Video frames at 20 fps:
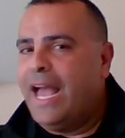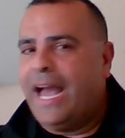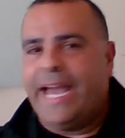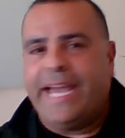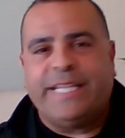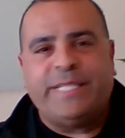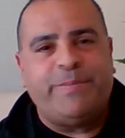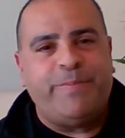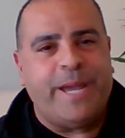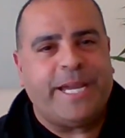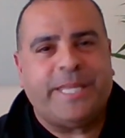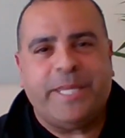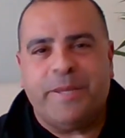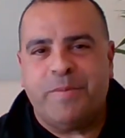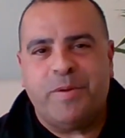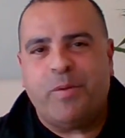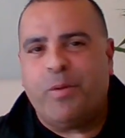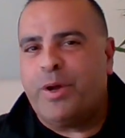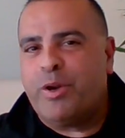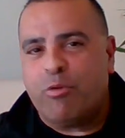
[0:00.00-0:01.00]
I expect them
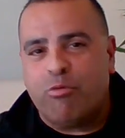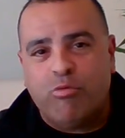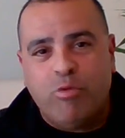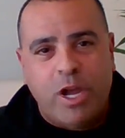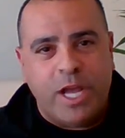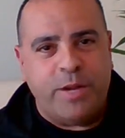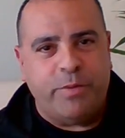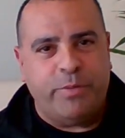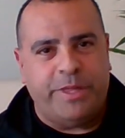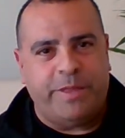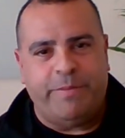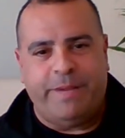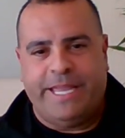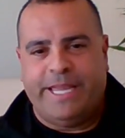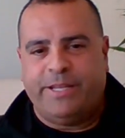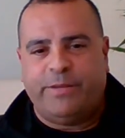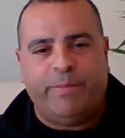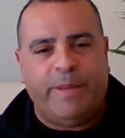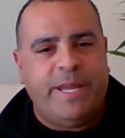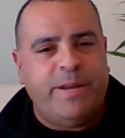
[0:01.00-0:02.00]
to want to run with
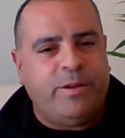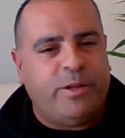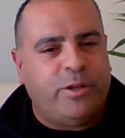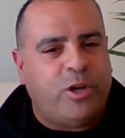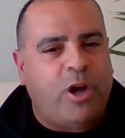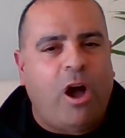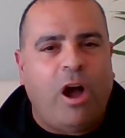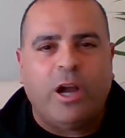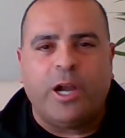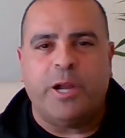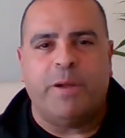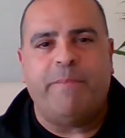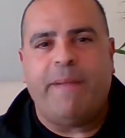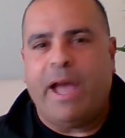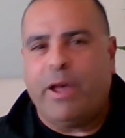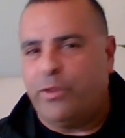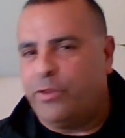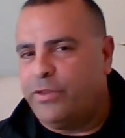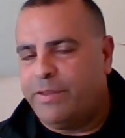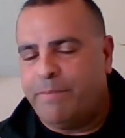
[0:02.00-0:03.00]
me and conquer
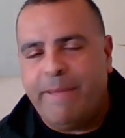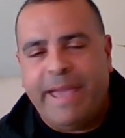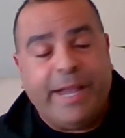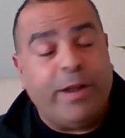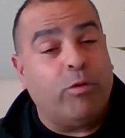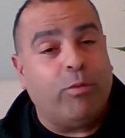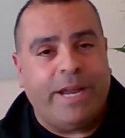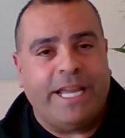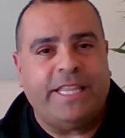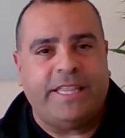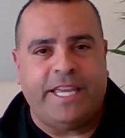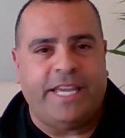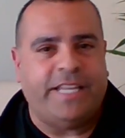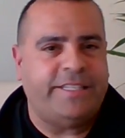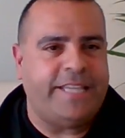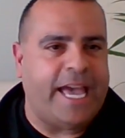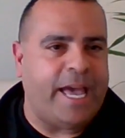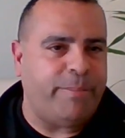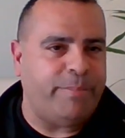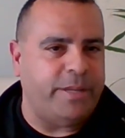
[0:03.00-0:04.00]
mountains and make great
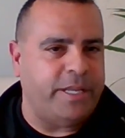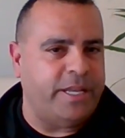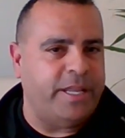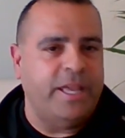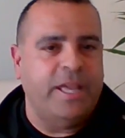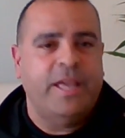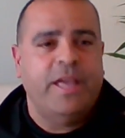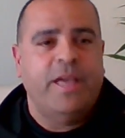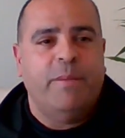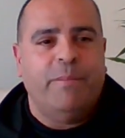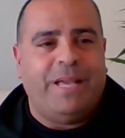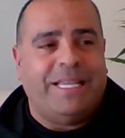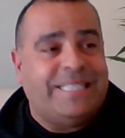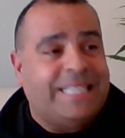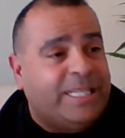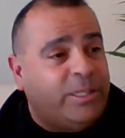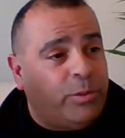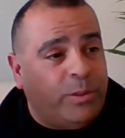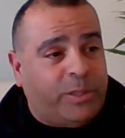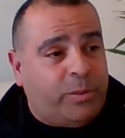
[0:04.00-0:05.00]
things happen because
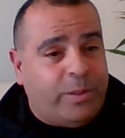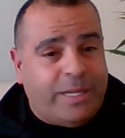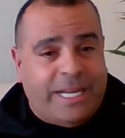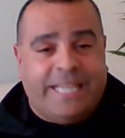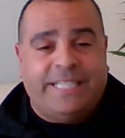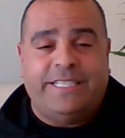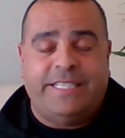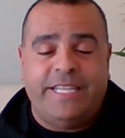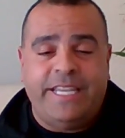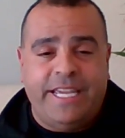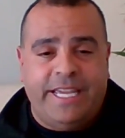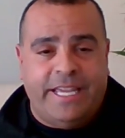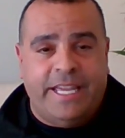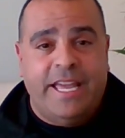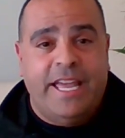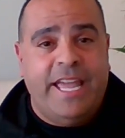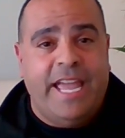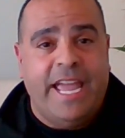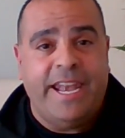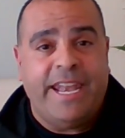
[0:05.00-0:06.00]
that's just what I see.
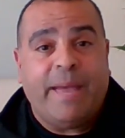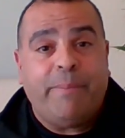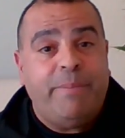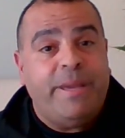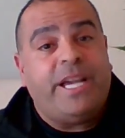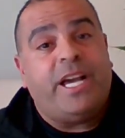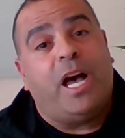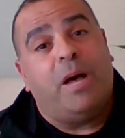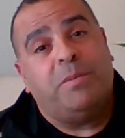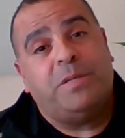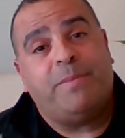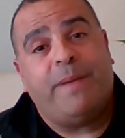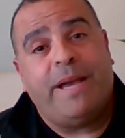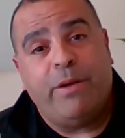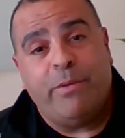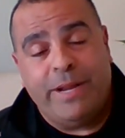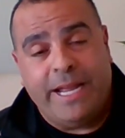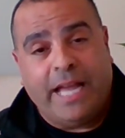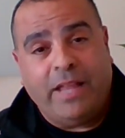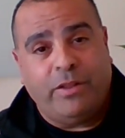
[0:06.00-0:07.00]
And that becomes my
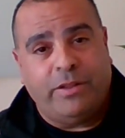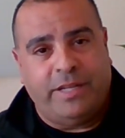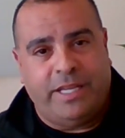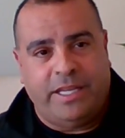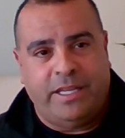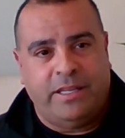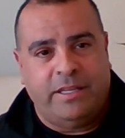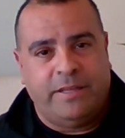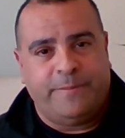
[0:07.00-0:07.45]
reality.